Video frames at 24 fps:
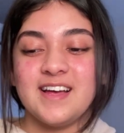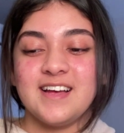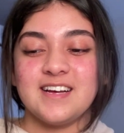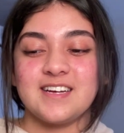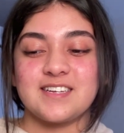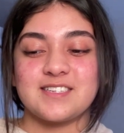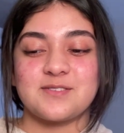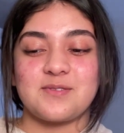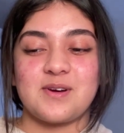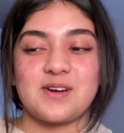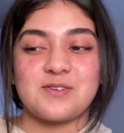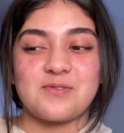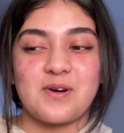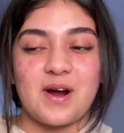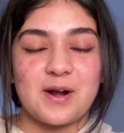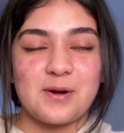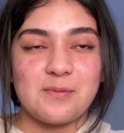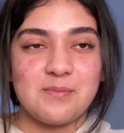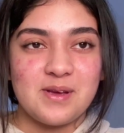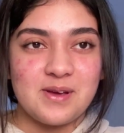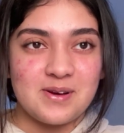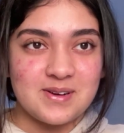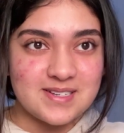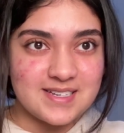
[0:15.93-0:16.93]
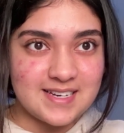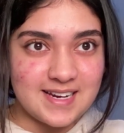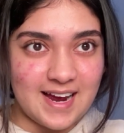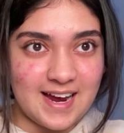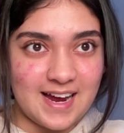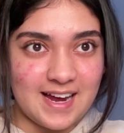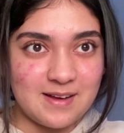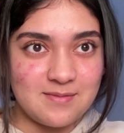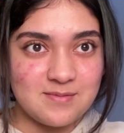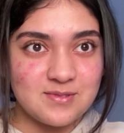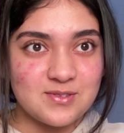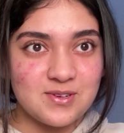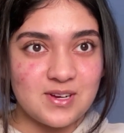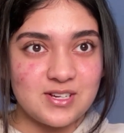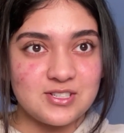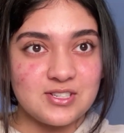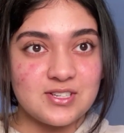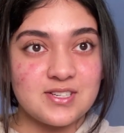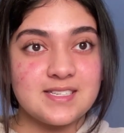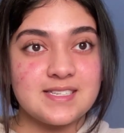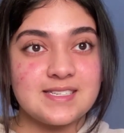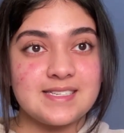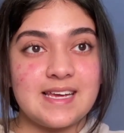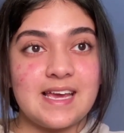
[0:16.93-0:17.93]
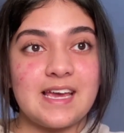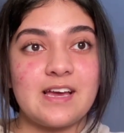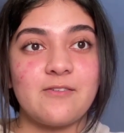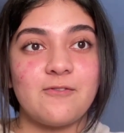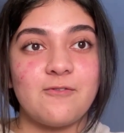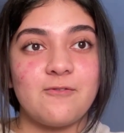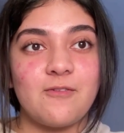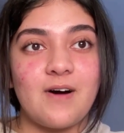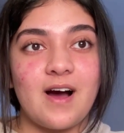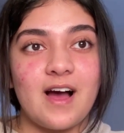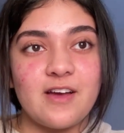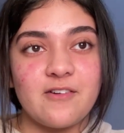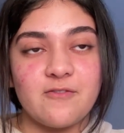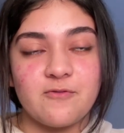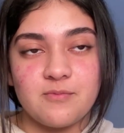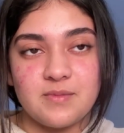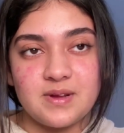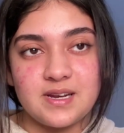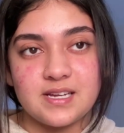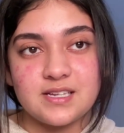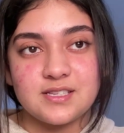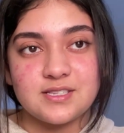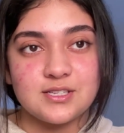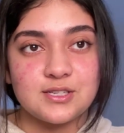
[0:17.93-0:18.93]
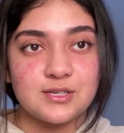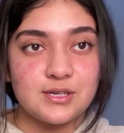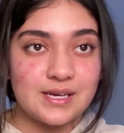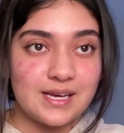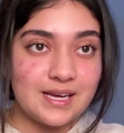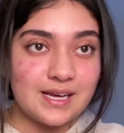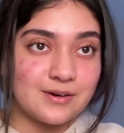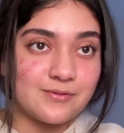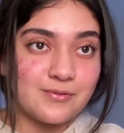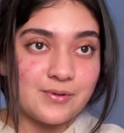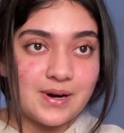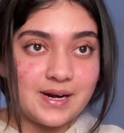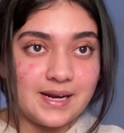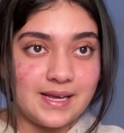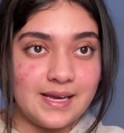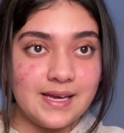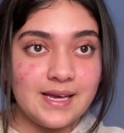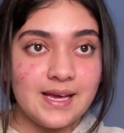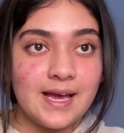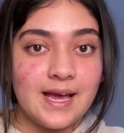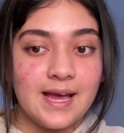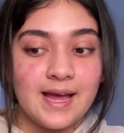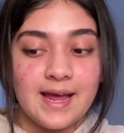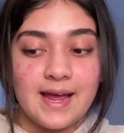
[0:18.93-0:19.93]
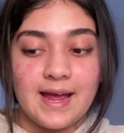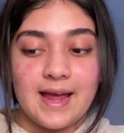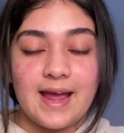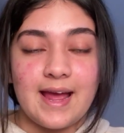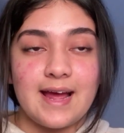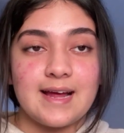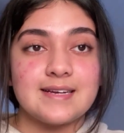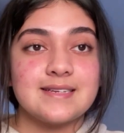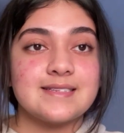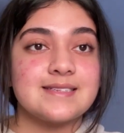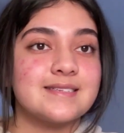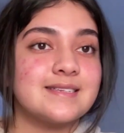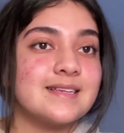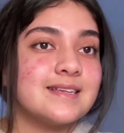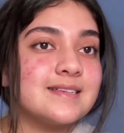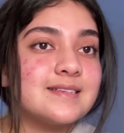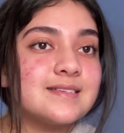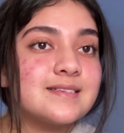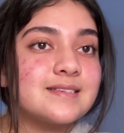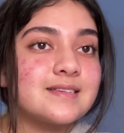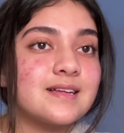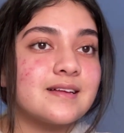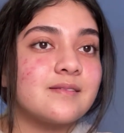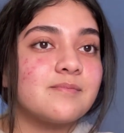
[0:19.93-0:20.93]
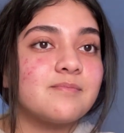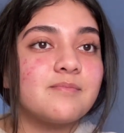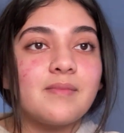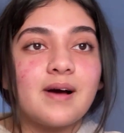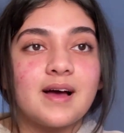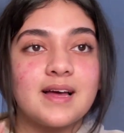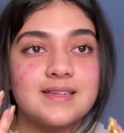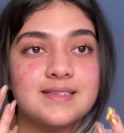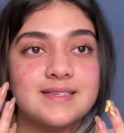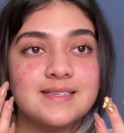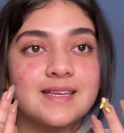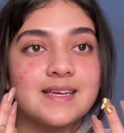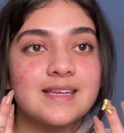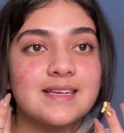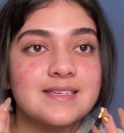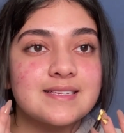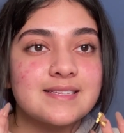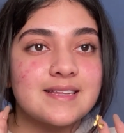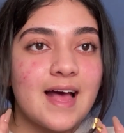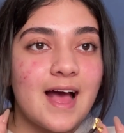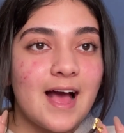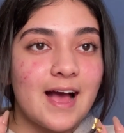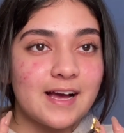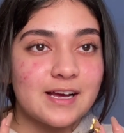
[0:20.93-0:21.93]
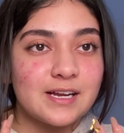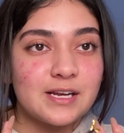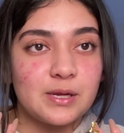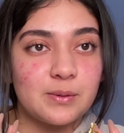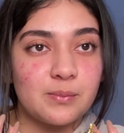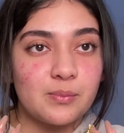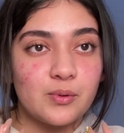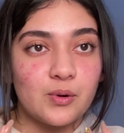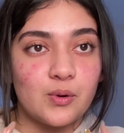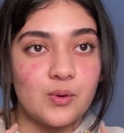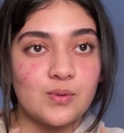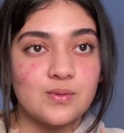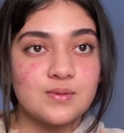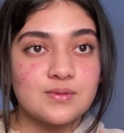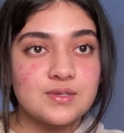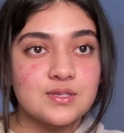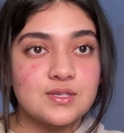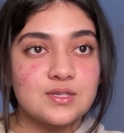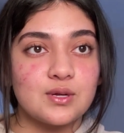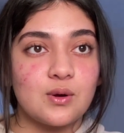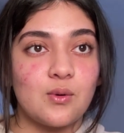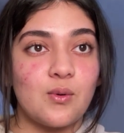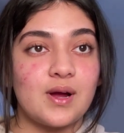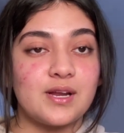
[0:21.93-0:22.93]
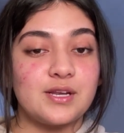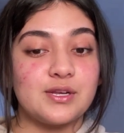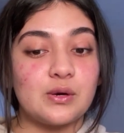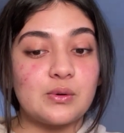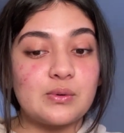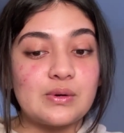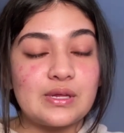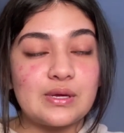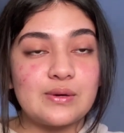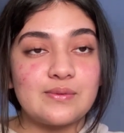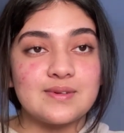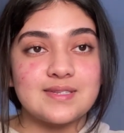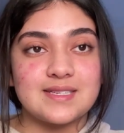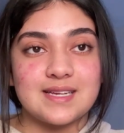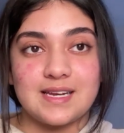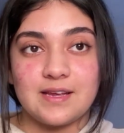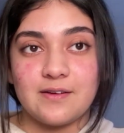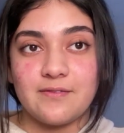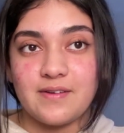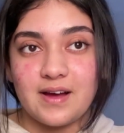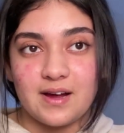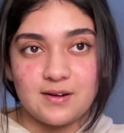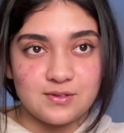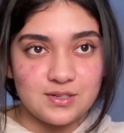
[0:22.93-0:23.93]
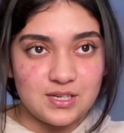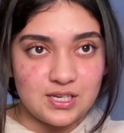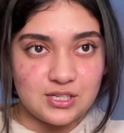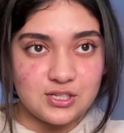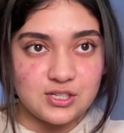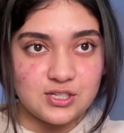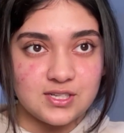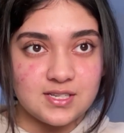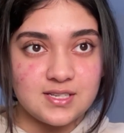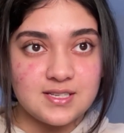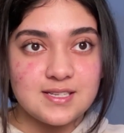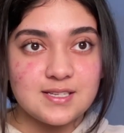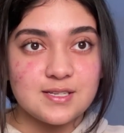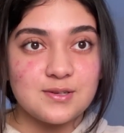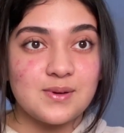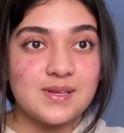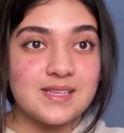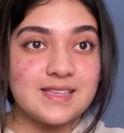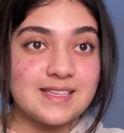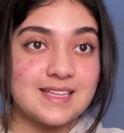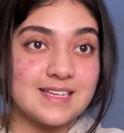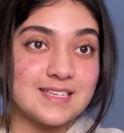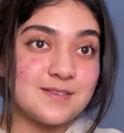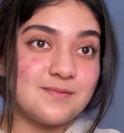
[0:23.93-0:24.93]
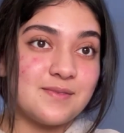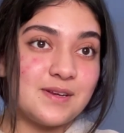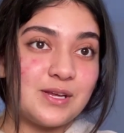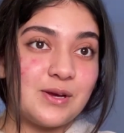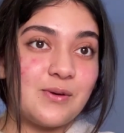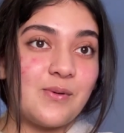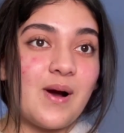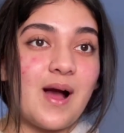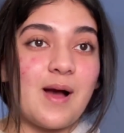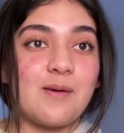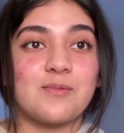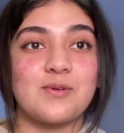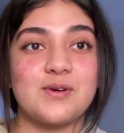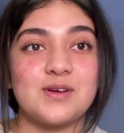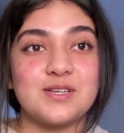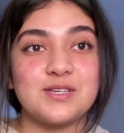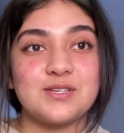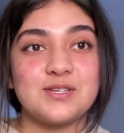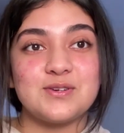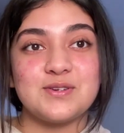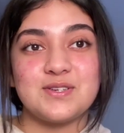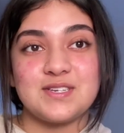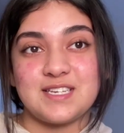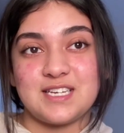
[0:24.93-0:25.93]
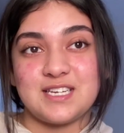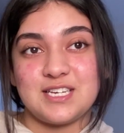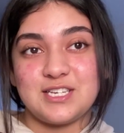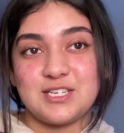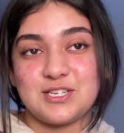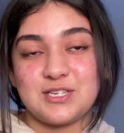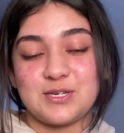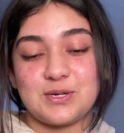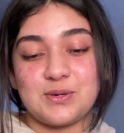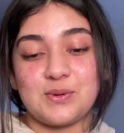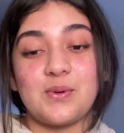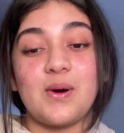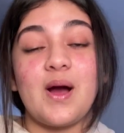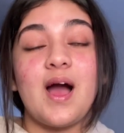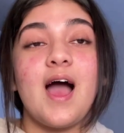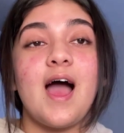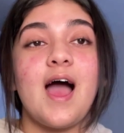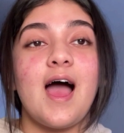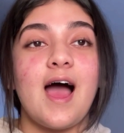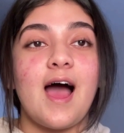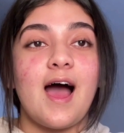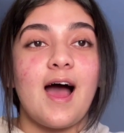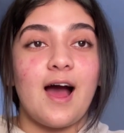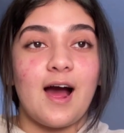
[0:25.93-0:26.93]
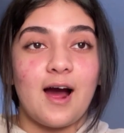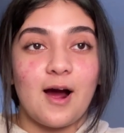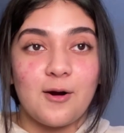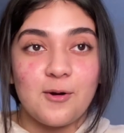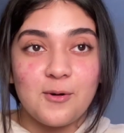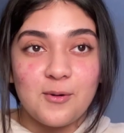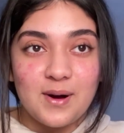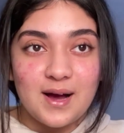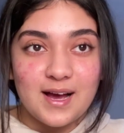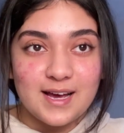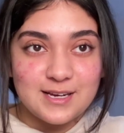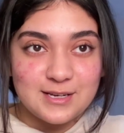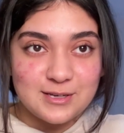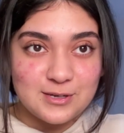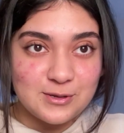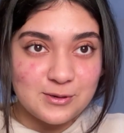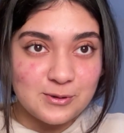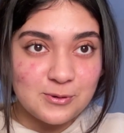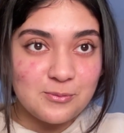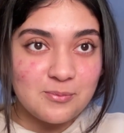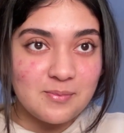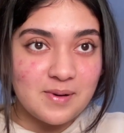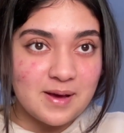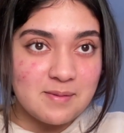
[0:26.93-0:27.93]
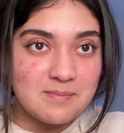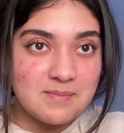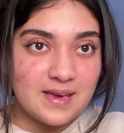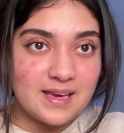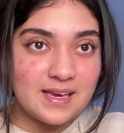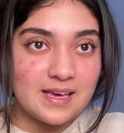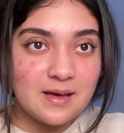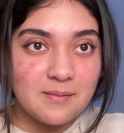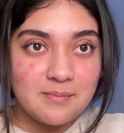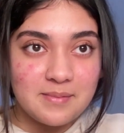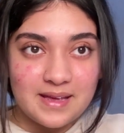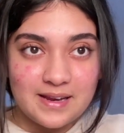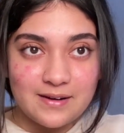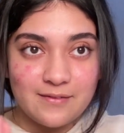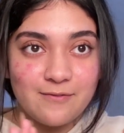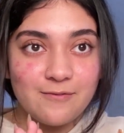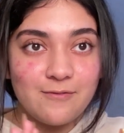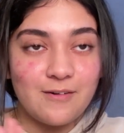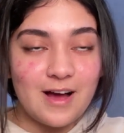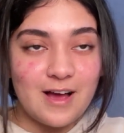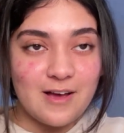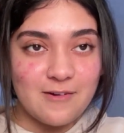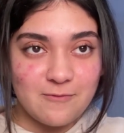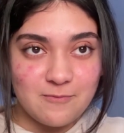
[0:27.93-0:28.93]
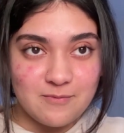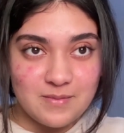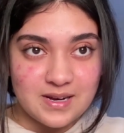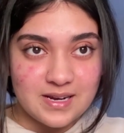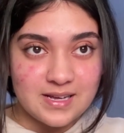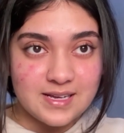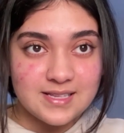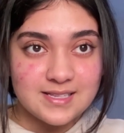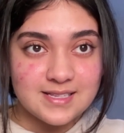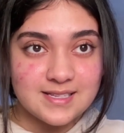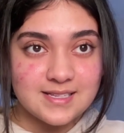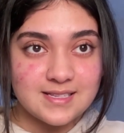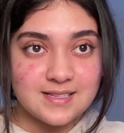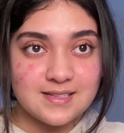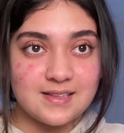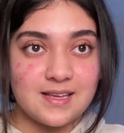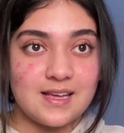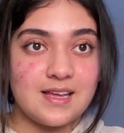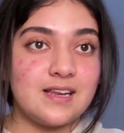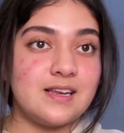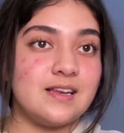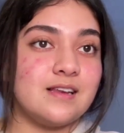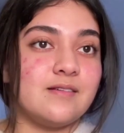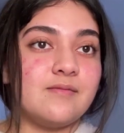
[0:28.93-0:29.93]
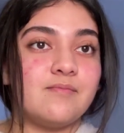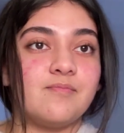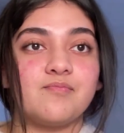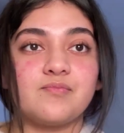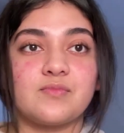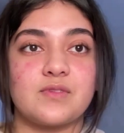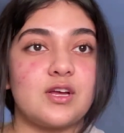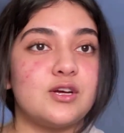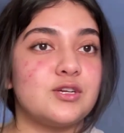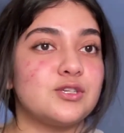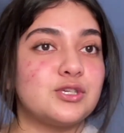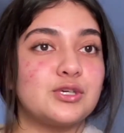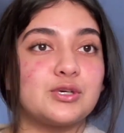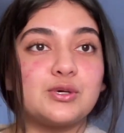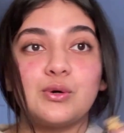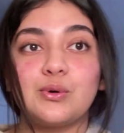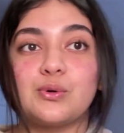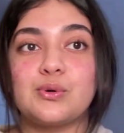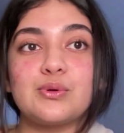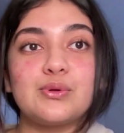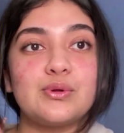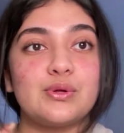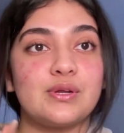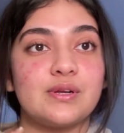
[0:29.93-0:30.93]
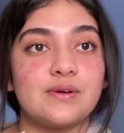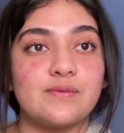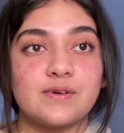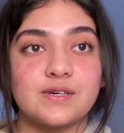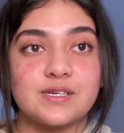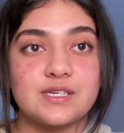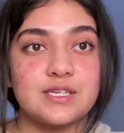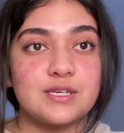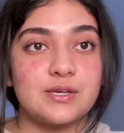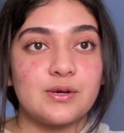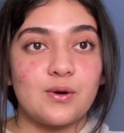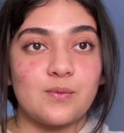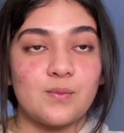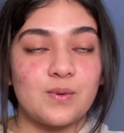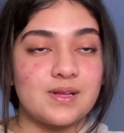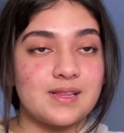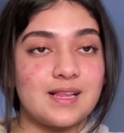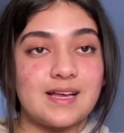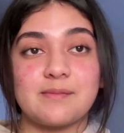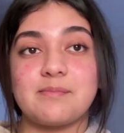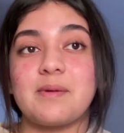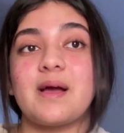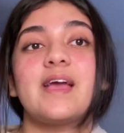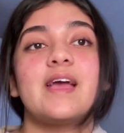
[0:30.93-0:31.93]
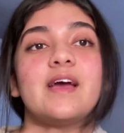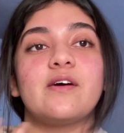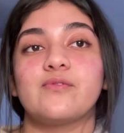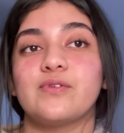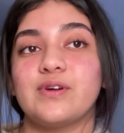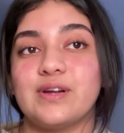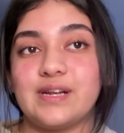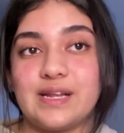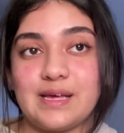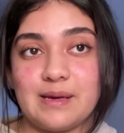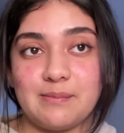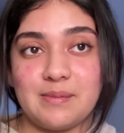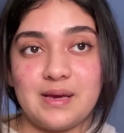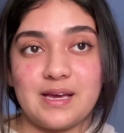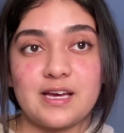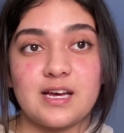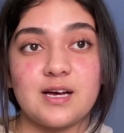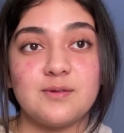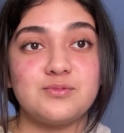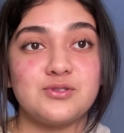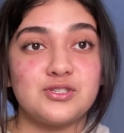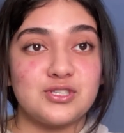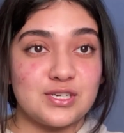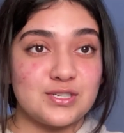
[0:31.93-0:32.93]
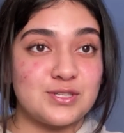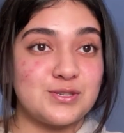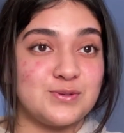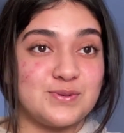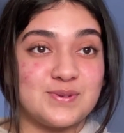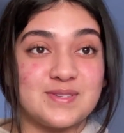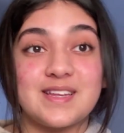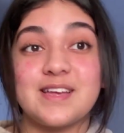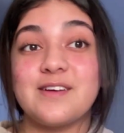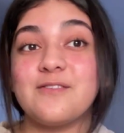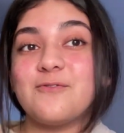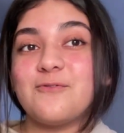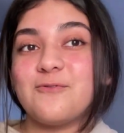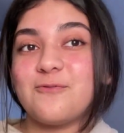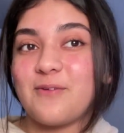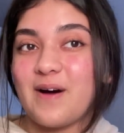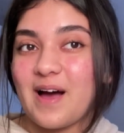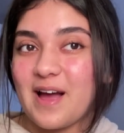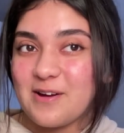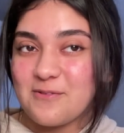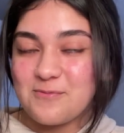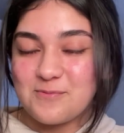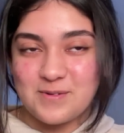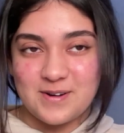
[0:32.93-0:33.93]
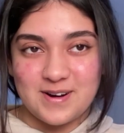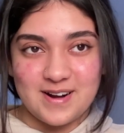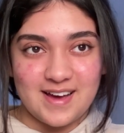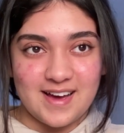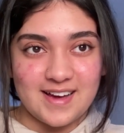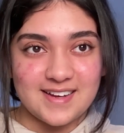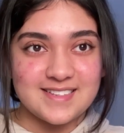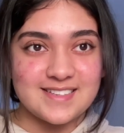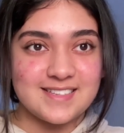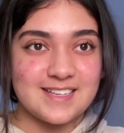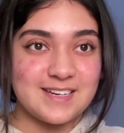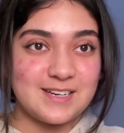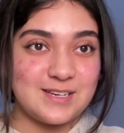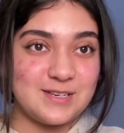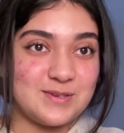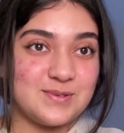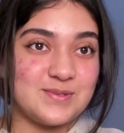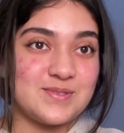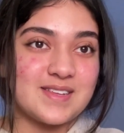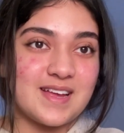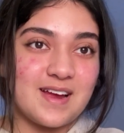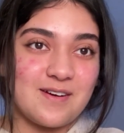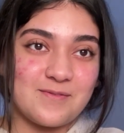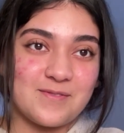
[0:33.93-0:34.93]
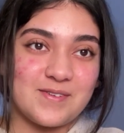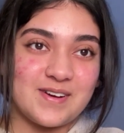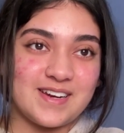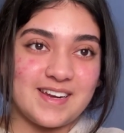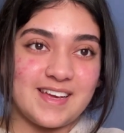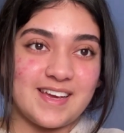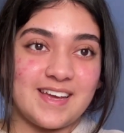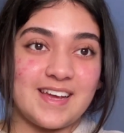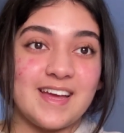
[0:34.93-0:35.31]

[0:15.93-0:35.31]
So I try to be on time, so I just take 5 minutes to get ready. And since my skin is acne prone, so I don't use any foundation. So in this video, I'm going to teach you how I do my makeup in 5 minutes in uh, to go to the university or look like my everyday makeup just using five products that I use every day.